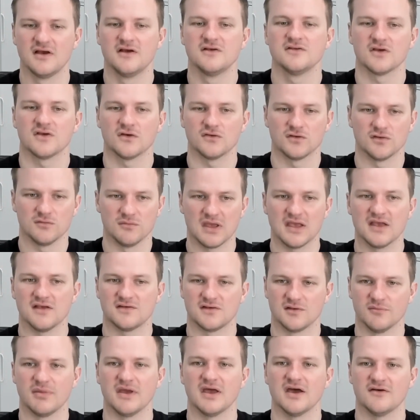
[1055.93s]
So to me, it's
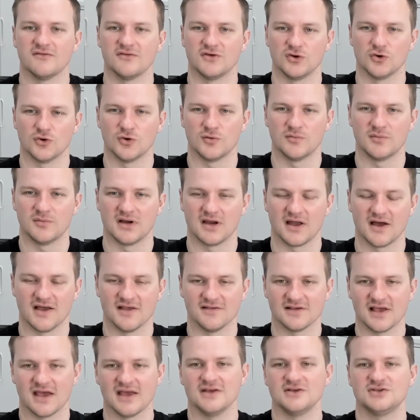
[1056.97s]
a bit of a
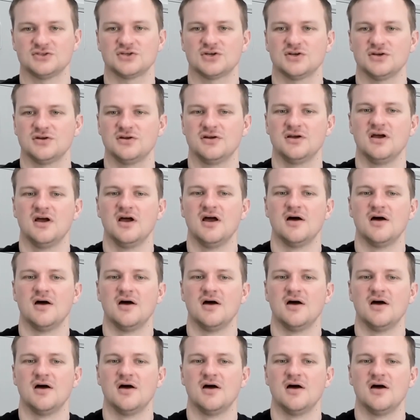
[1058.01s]
normalization,